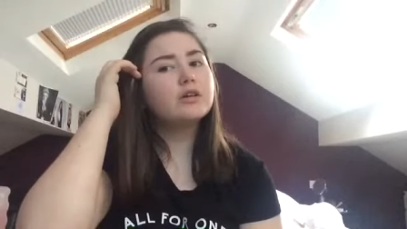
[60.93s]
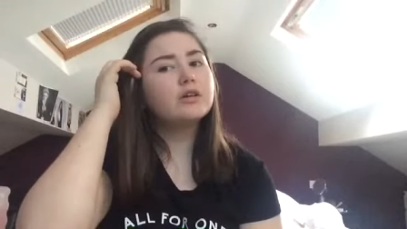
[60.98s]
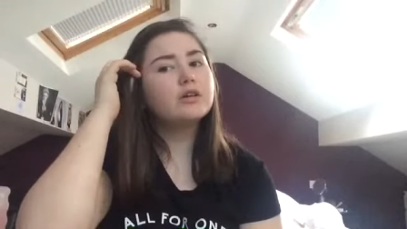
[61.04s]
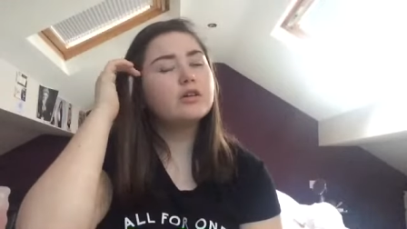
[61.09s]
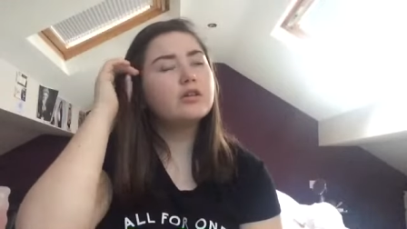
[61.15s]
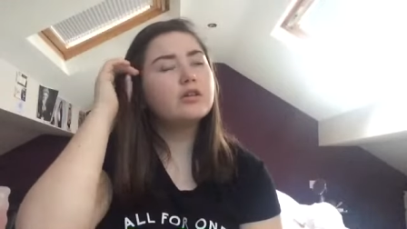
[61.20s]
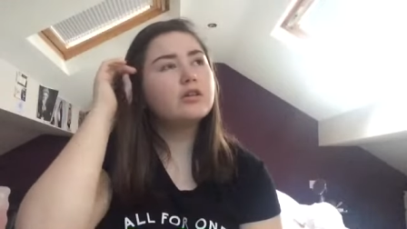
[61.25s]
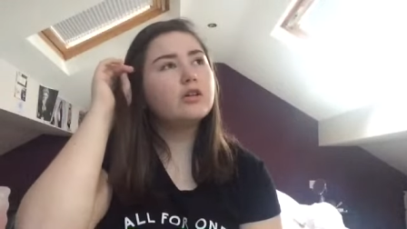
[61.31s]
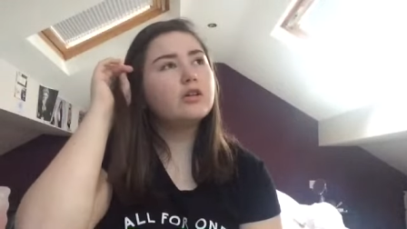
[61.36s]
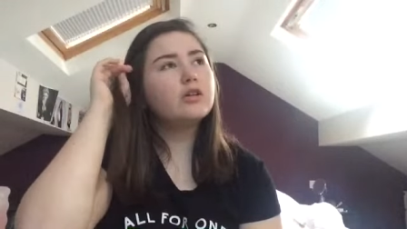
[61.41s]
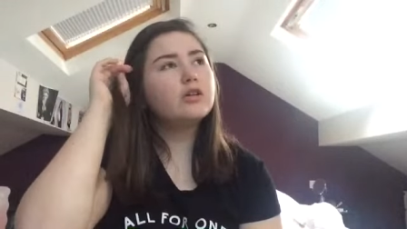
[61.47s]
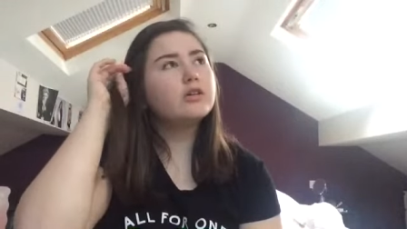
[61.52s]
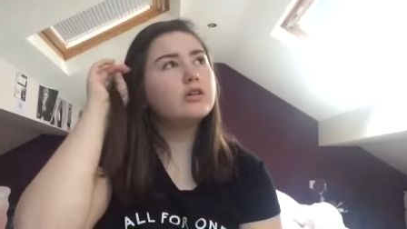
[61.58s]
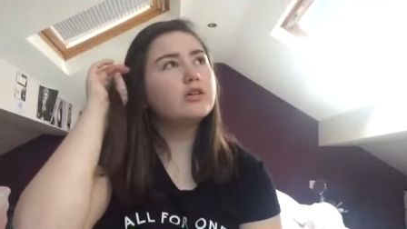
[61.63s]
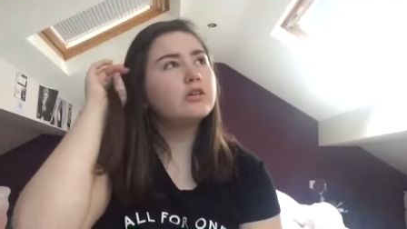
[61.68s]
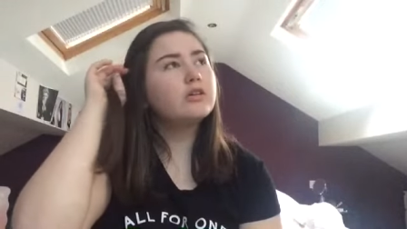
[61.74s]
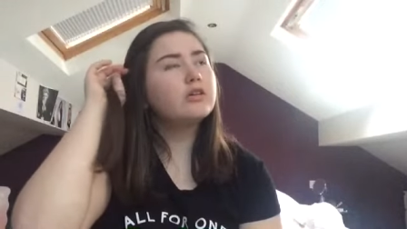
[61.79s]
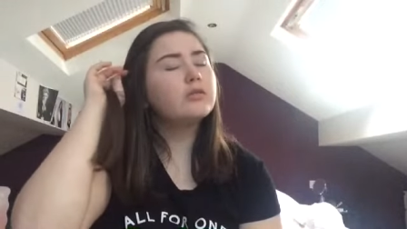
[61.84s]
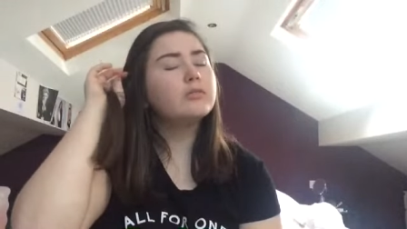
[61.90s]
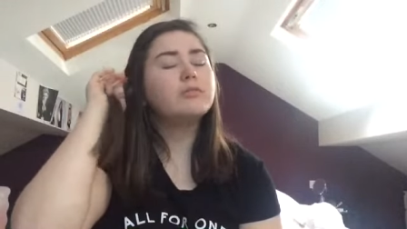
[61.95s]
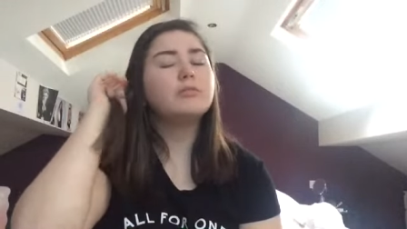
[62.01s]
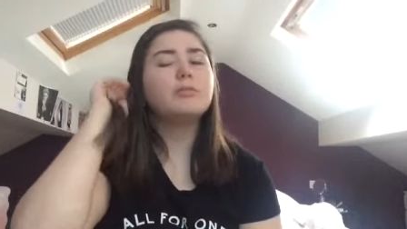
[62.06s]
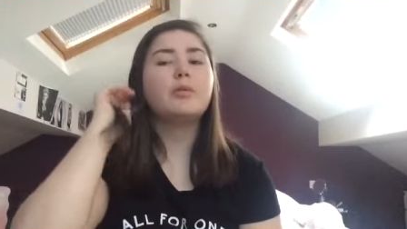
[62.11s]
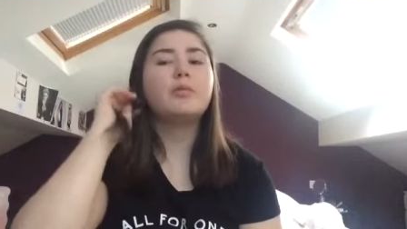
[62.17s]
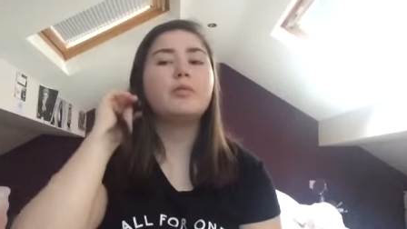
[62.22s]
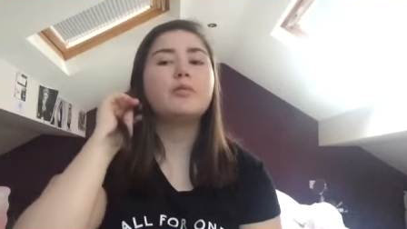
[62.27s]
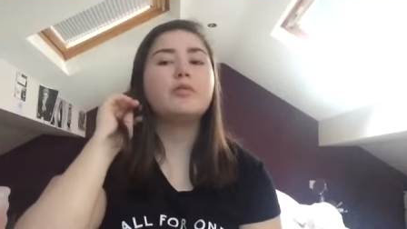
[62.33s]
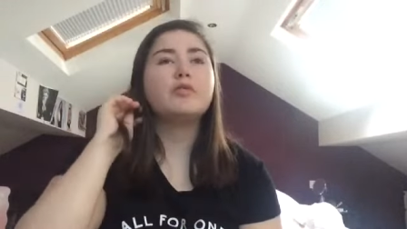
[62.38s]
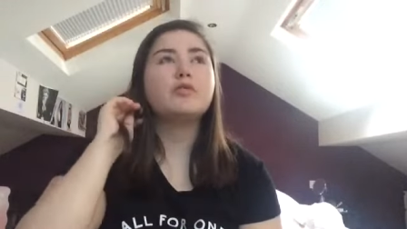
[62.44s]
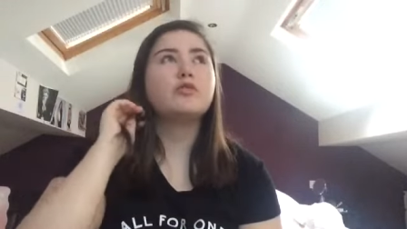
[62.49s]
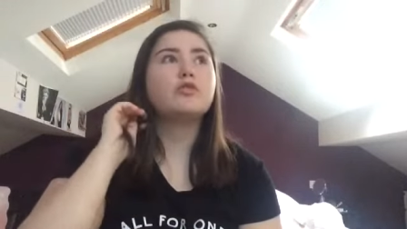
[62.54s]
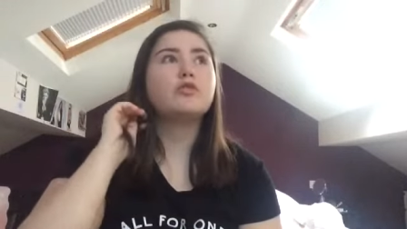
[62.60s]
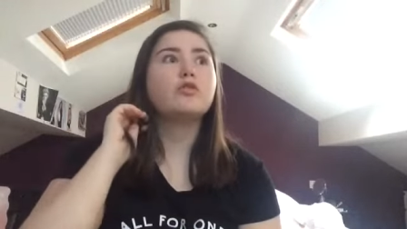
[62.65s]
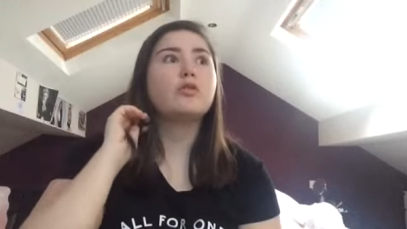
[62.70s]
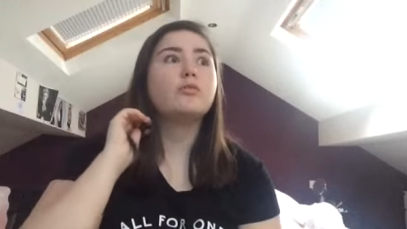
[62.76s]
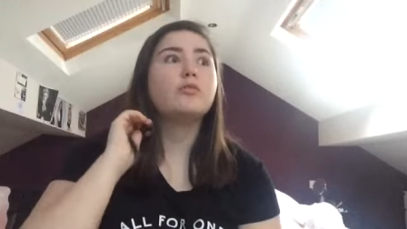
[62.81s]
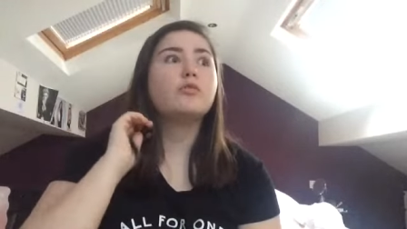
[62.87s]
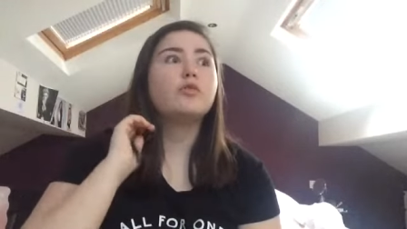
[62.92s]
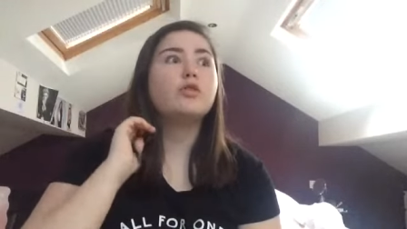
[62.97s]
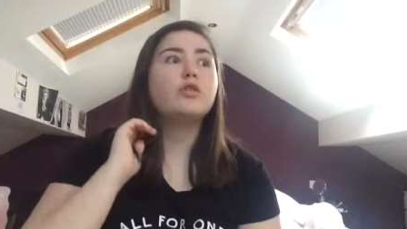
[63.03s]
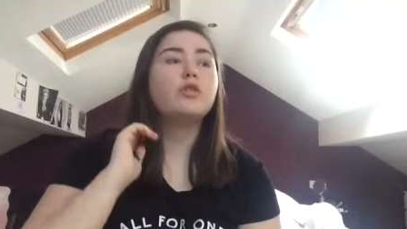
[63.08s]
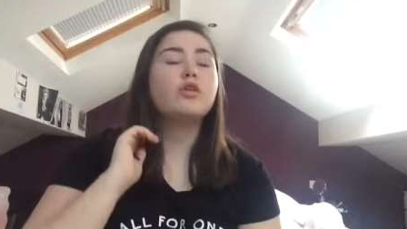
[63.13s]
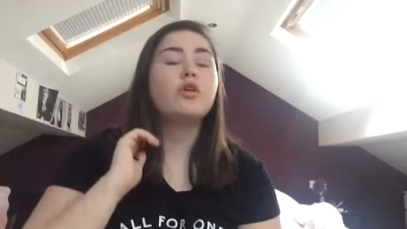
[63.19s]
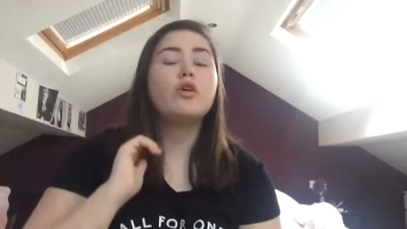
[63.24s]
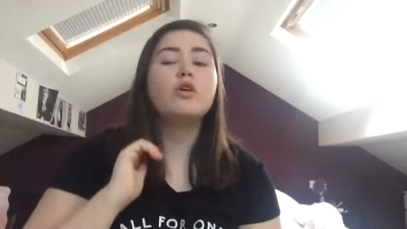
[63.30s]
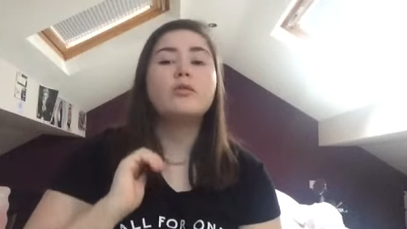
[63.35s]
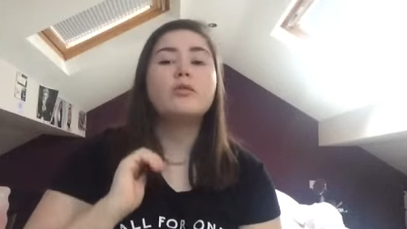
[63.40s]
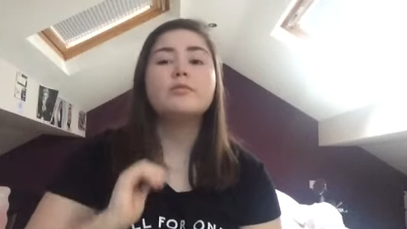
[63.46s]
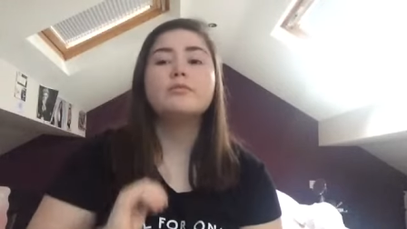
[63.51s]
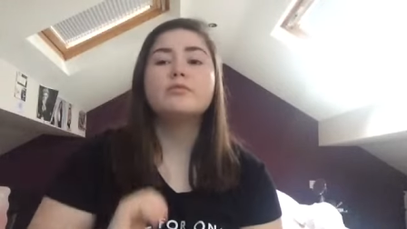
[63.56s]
And my brother's just come through the door.